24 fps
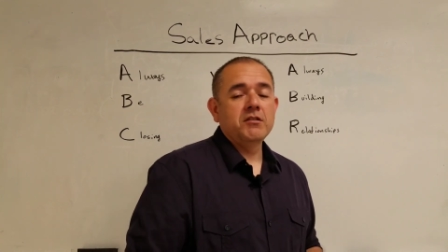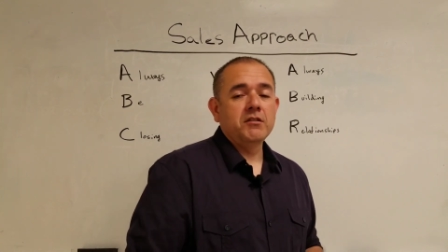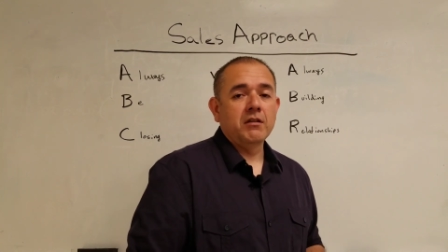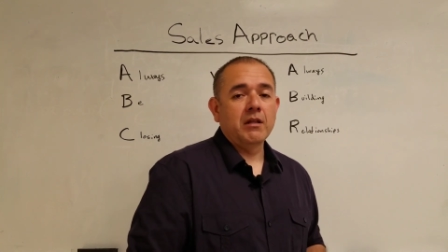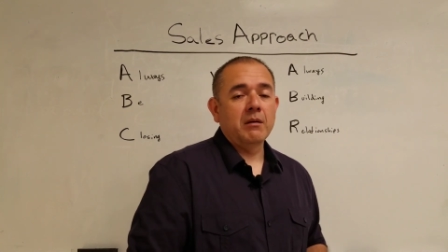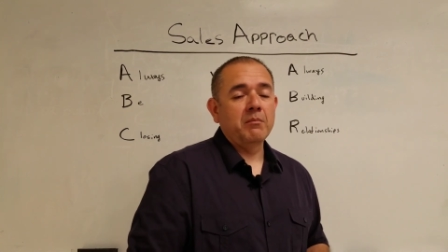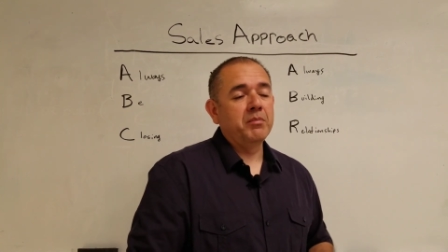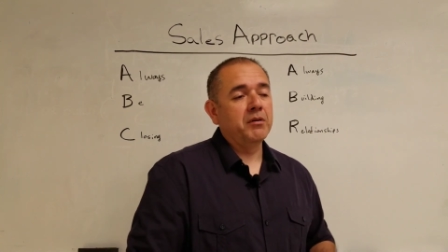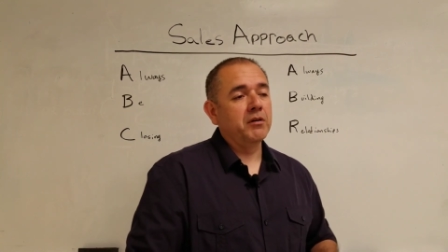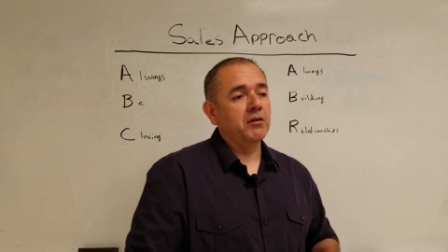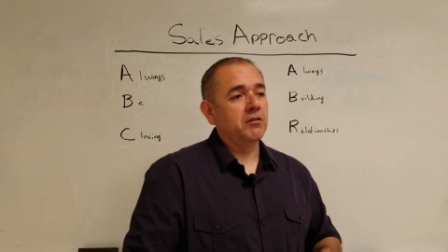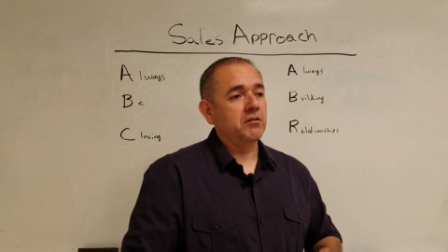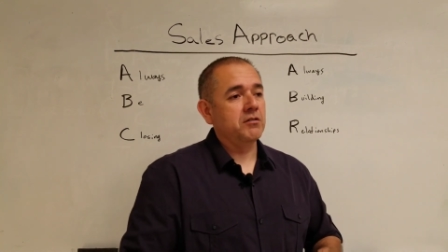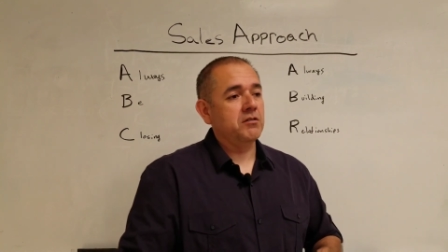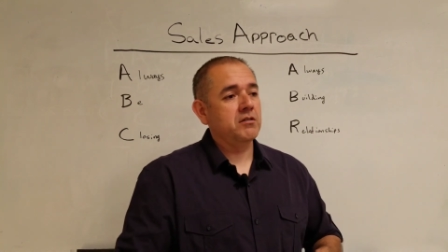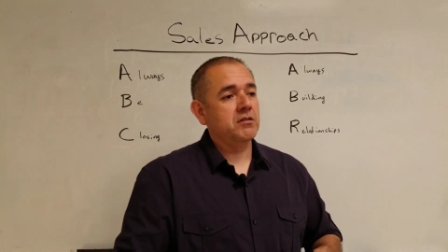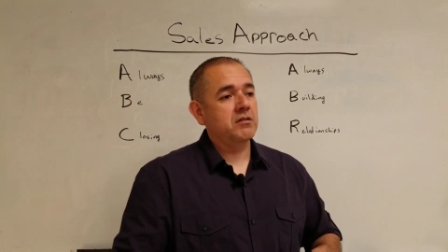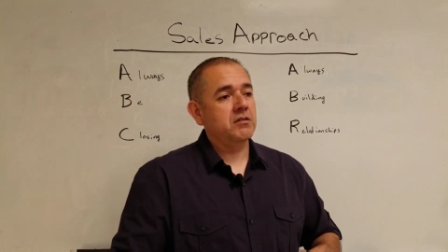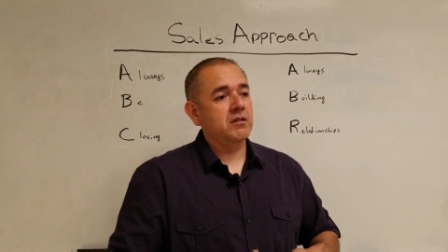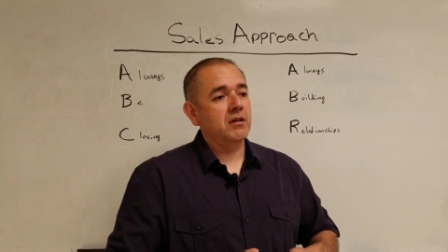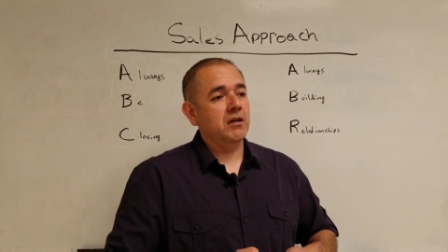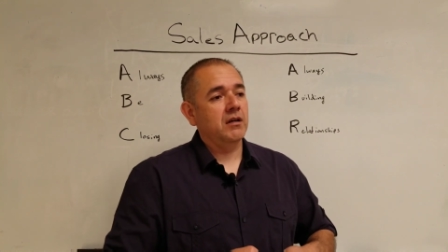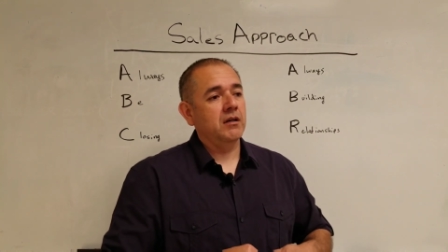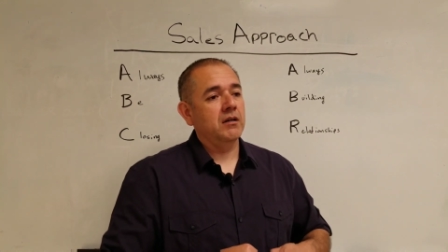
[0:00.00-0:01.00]
That
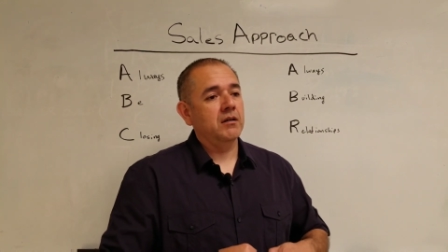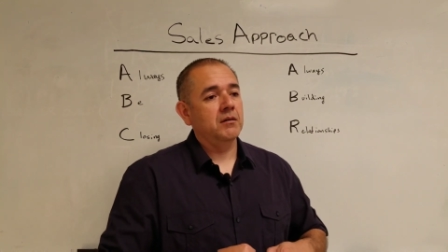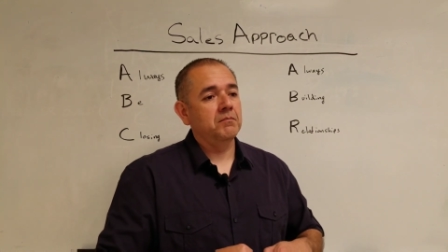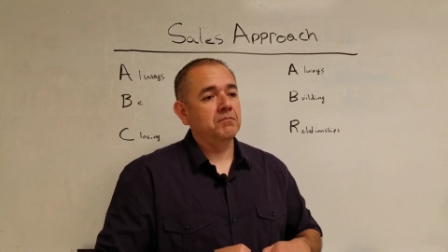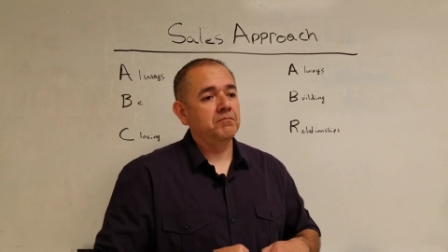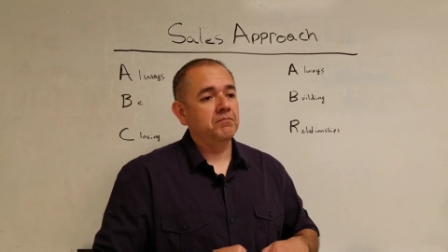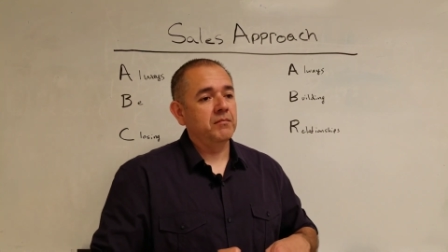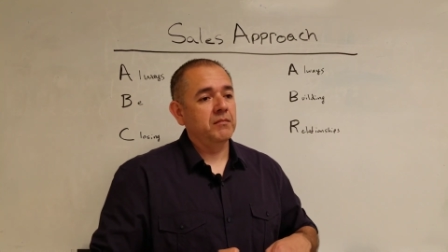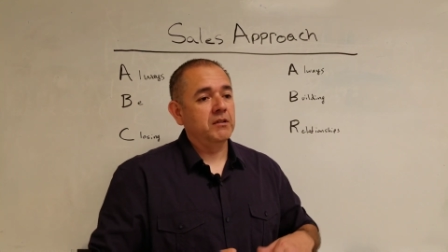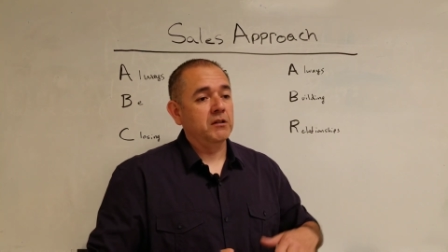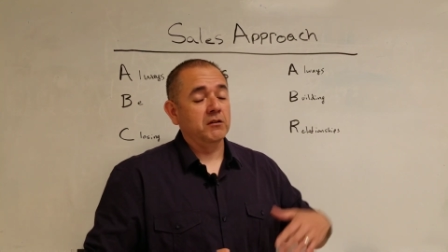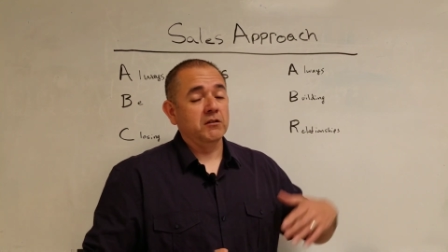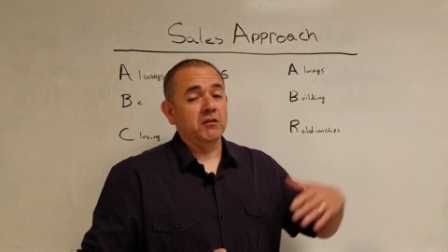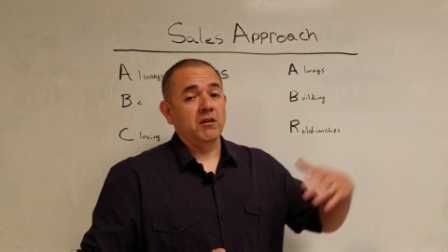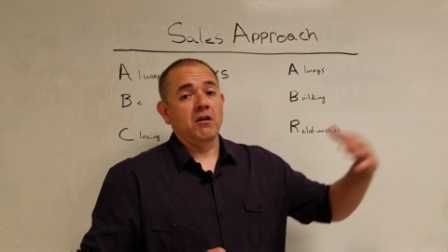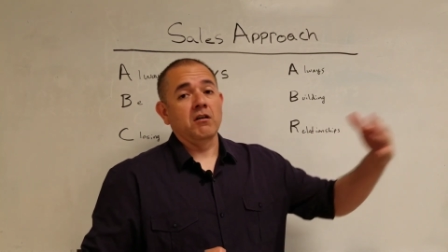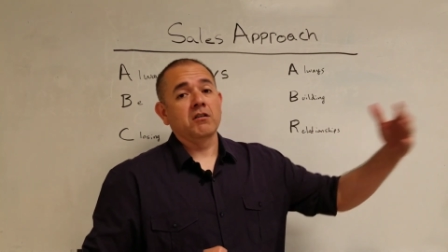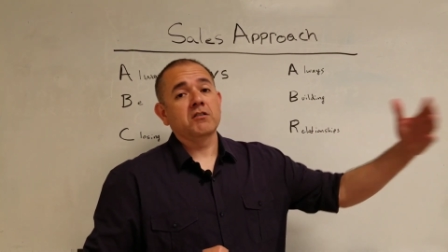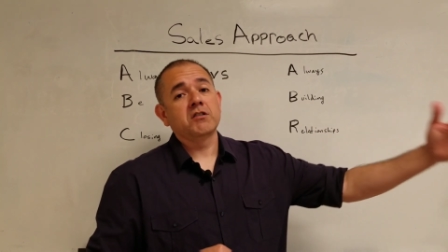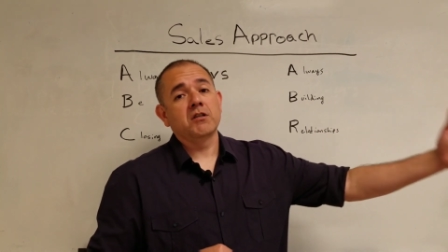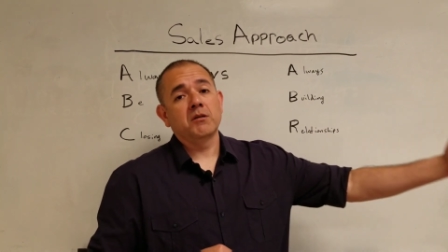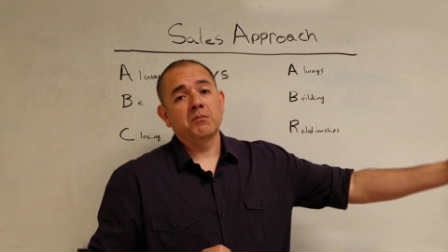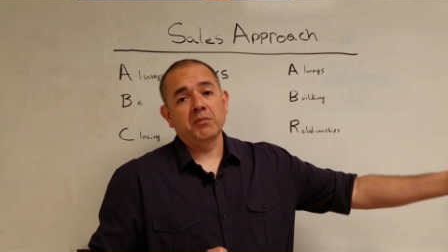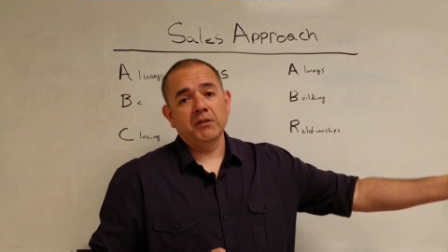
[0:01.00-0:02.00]
builds
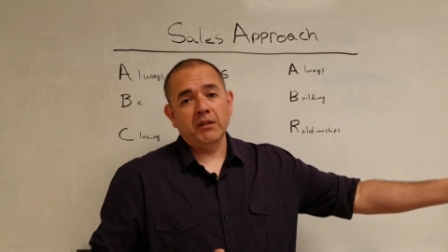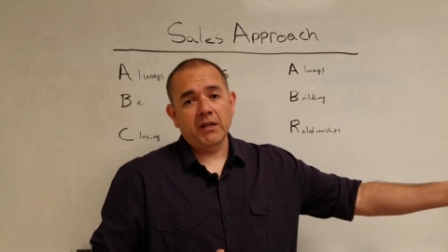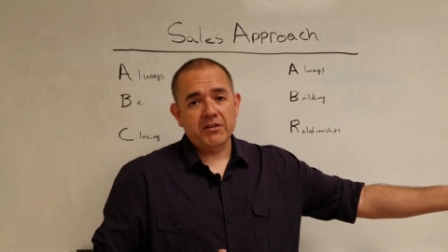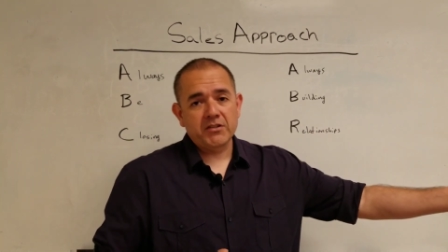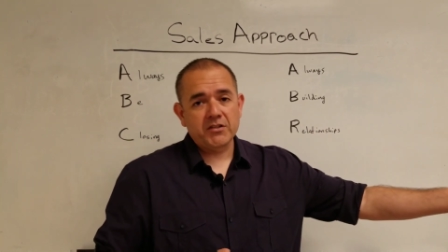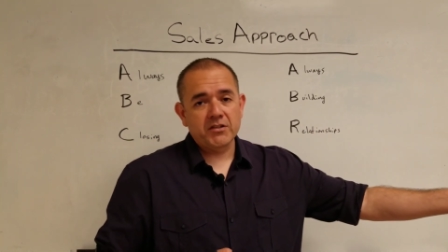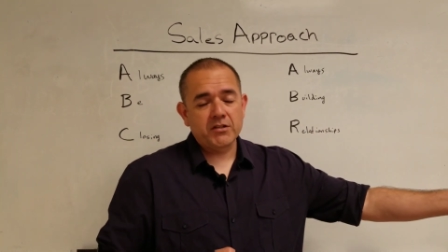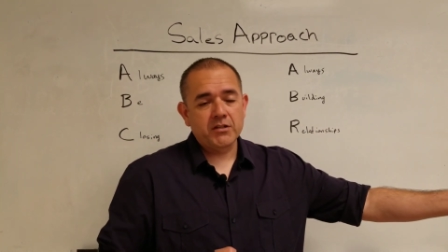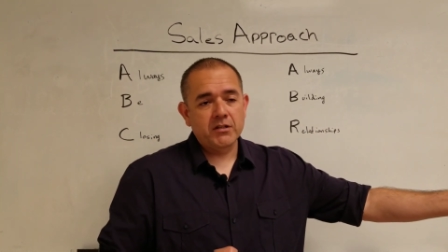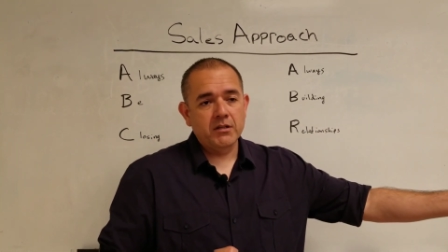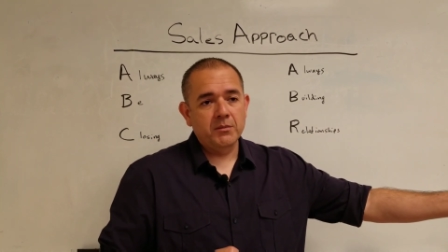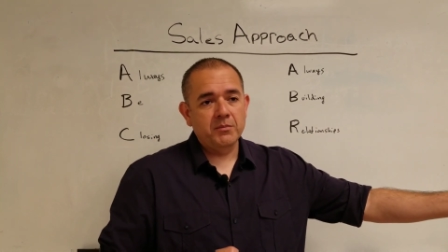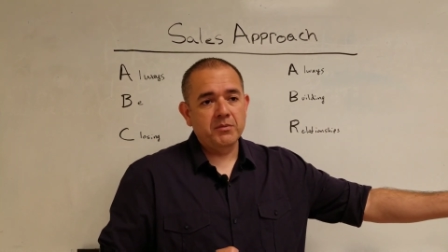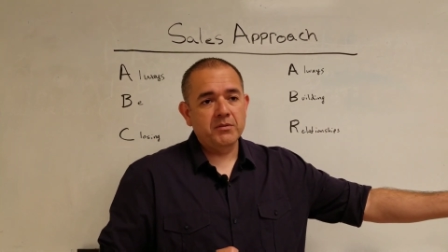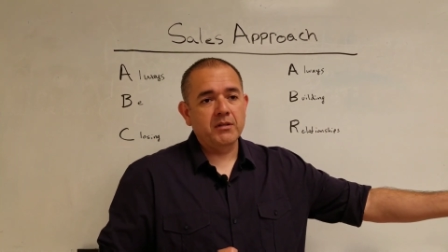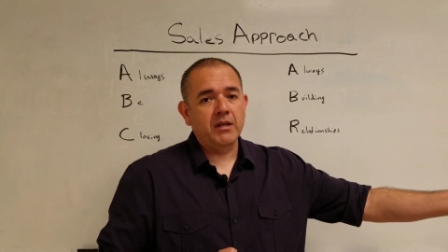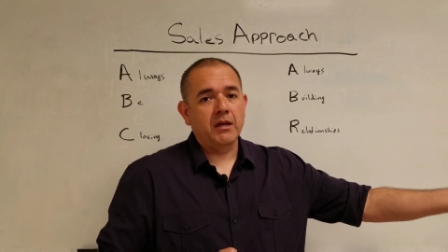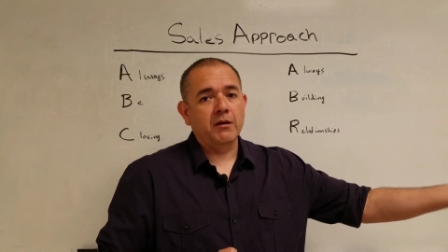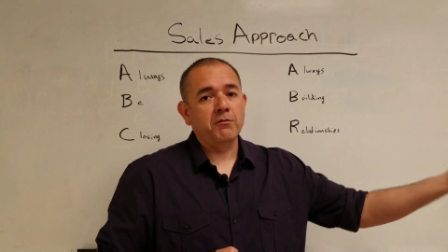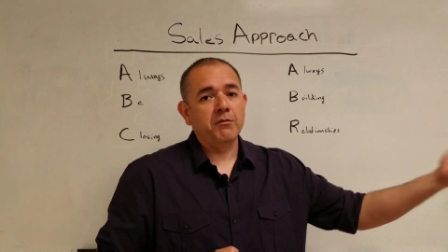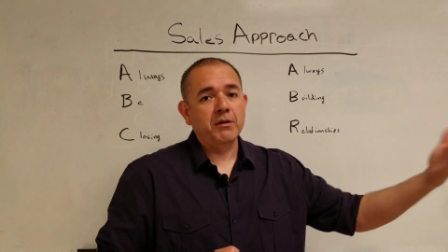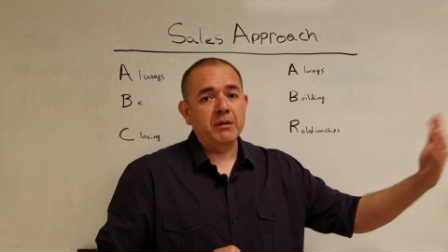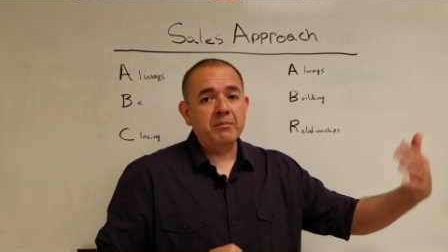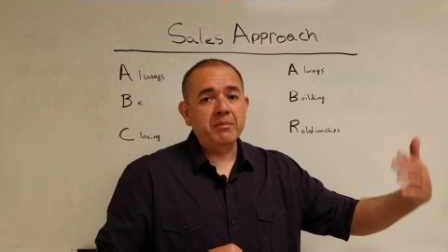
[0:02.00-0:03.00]
long-term relationships,
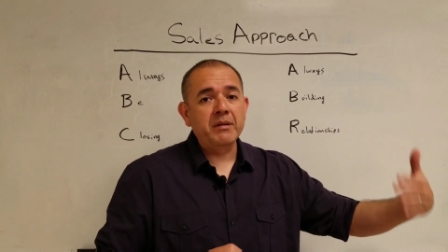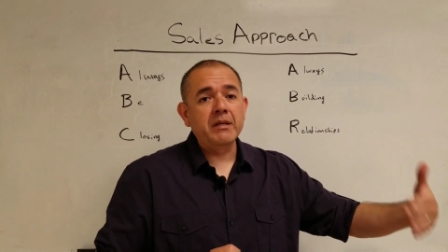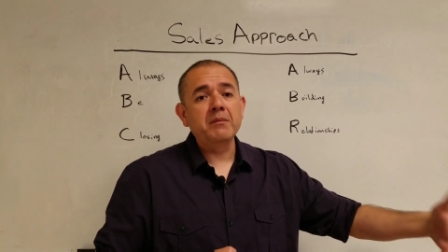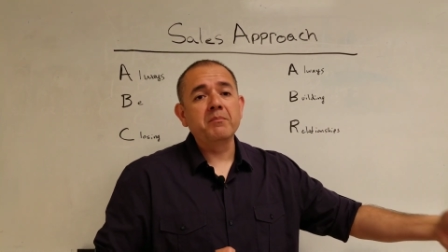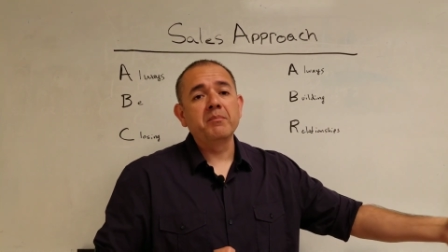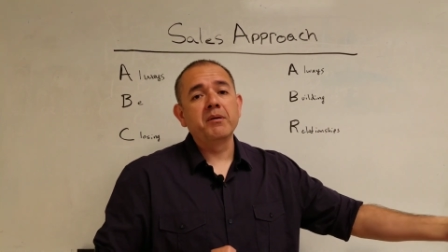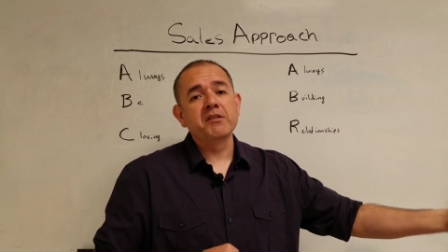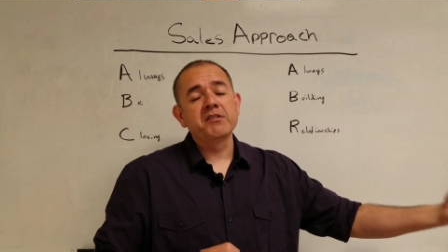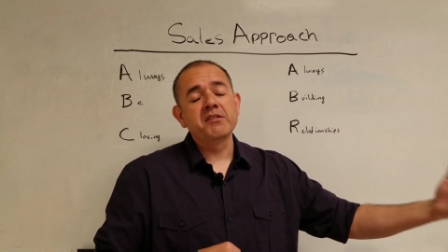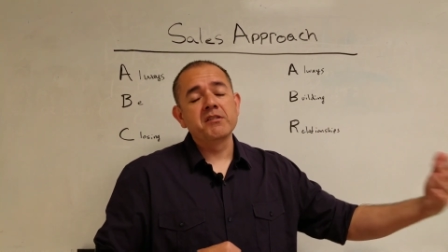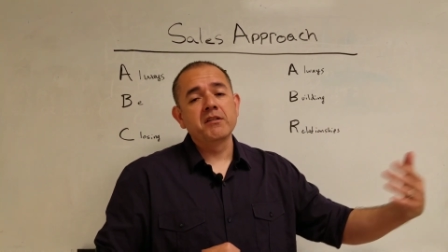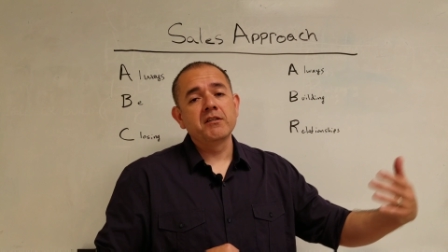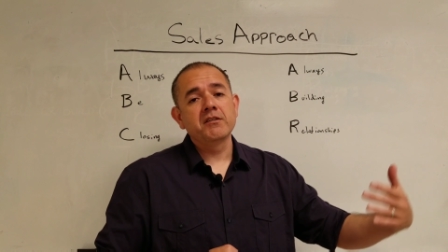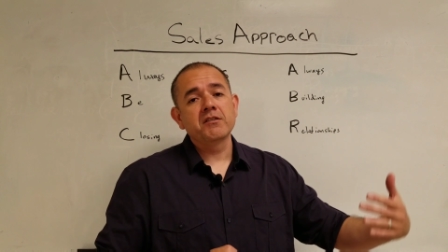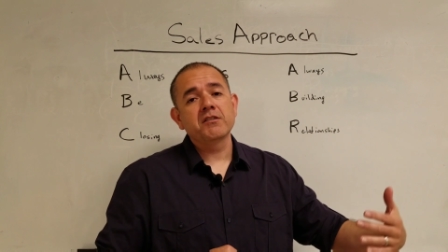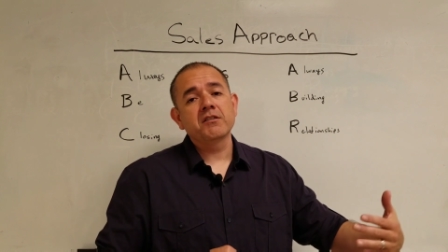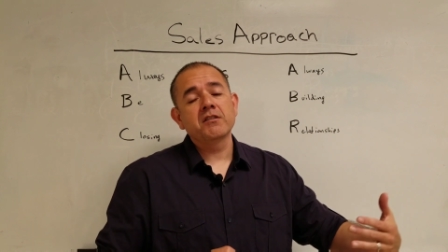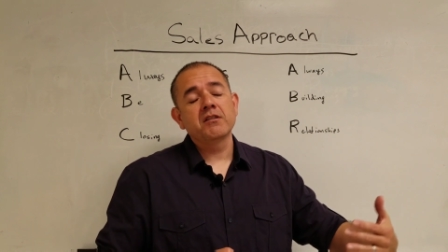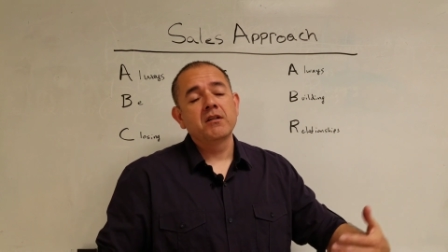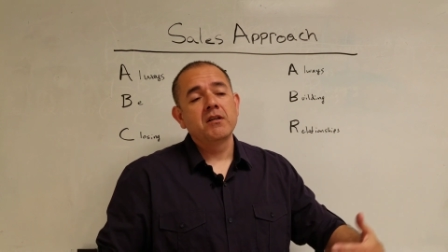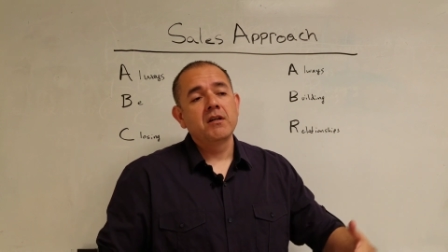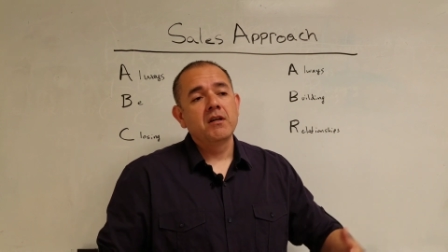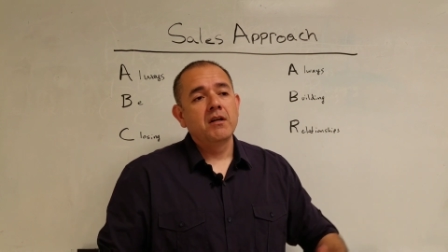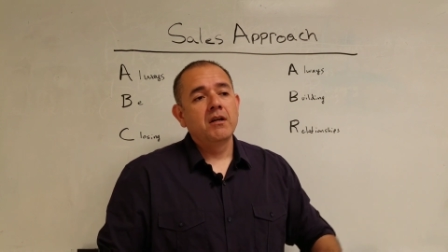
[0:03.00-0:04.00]
that repeat
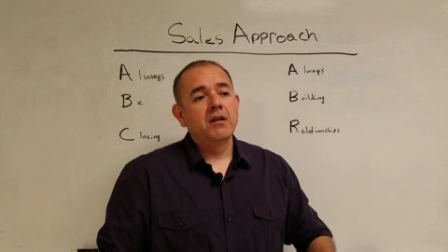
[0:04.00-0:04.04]
business.